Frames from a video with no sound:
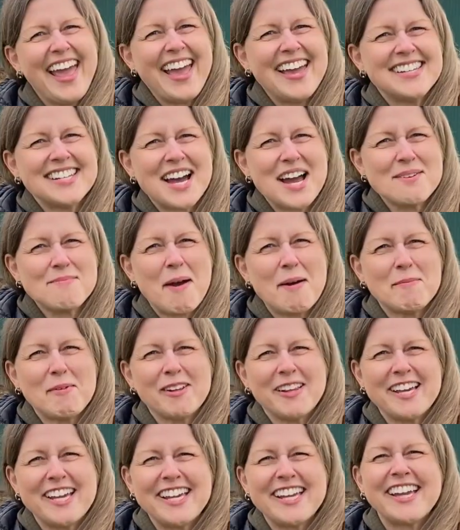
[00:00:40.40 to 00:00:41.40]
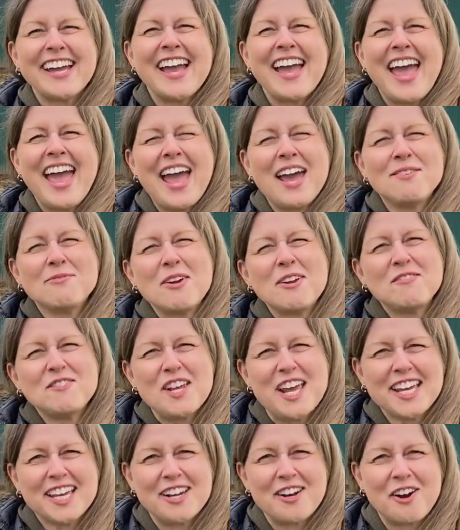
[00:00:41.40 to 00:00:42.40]
And I'm Emilie. And we've
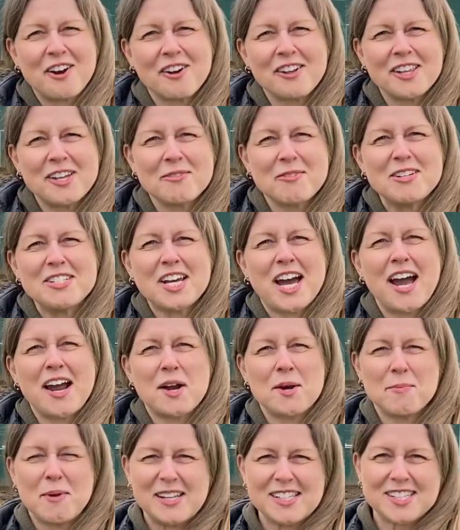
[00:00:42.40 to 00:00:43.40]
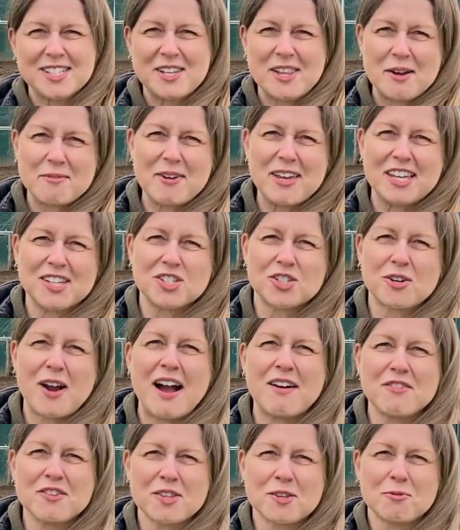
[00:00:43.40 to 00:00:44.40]
taken early retirement so that we can
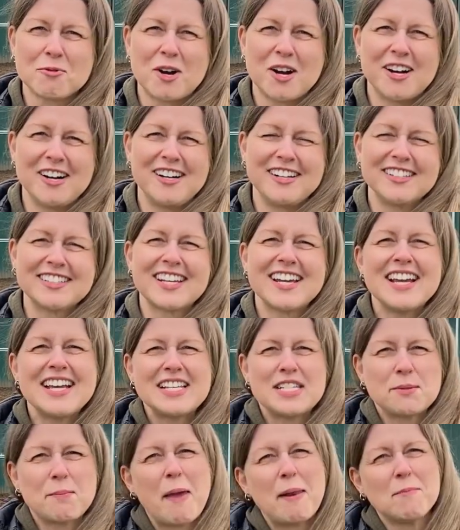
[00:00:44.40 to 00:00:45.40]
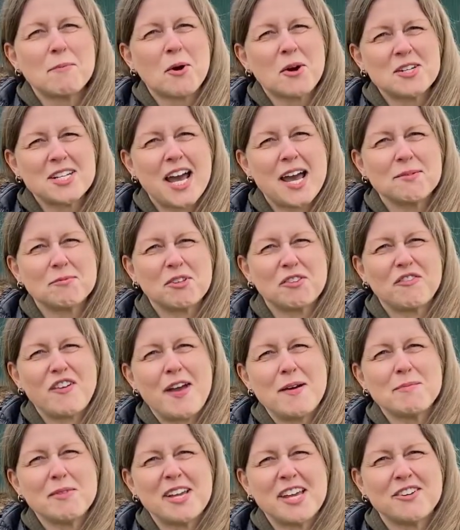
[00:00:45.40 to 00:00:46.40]
travel the world, spend more time with
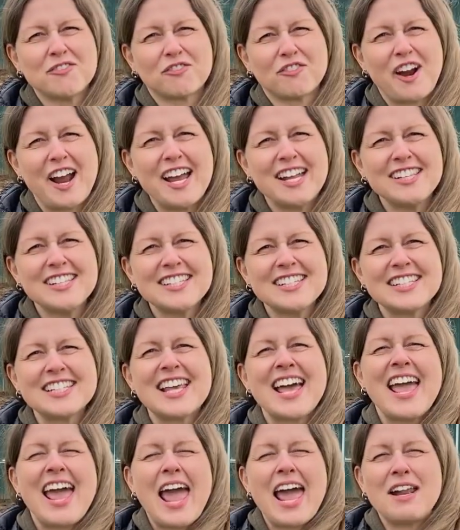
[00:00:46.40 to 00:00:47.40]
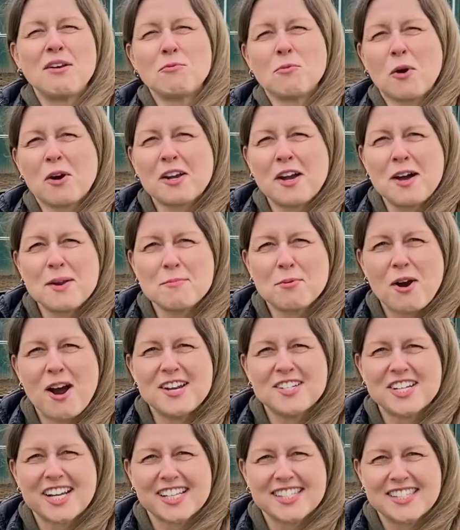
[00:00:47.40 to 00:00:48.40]
family and friends, and work on
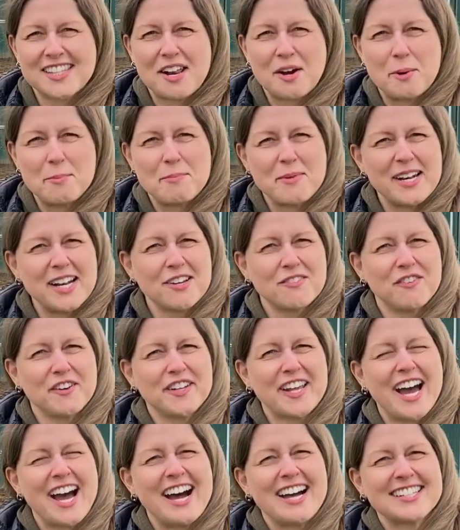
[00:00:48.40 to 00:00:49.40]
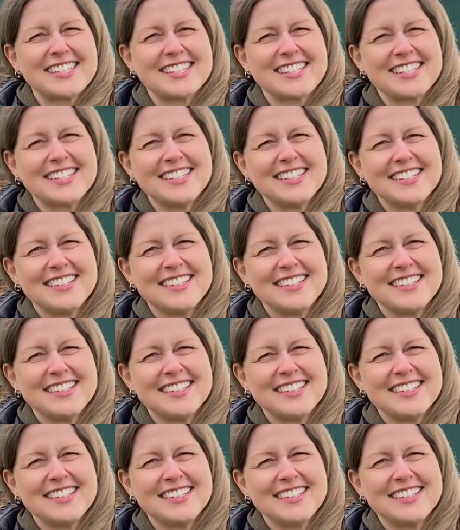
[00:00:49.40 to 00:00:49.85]
projects that are meaningful to us.